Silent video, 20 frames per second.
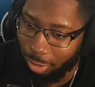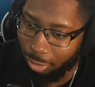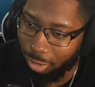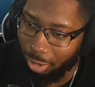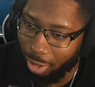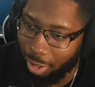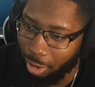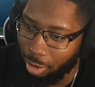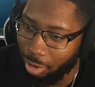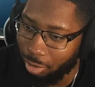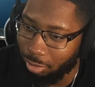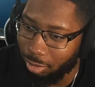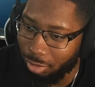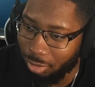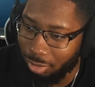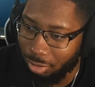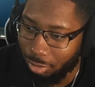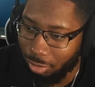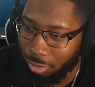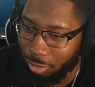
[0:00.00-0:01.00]
on the
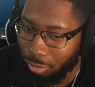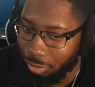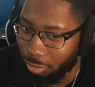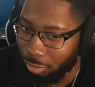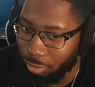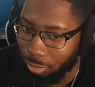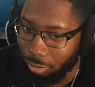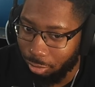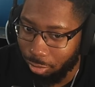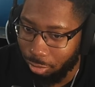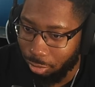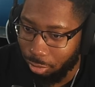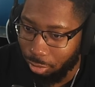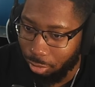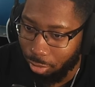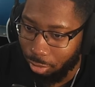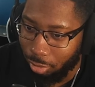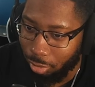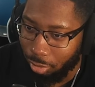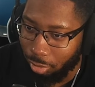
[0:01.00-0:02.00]
characters.
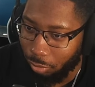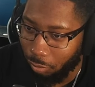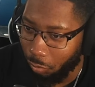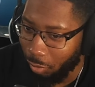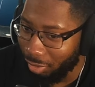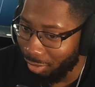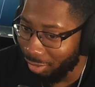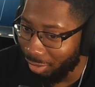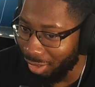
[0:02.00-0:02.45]
What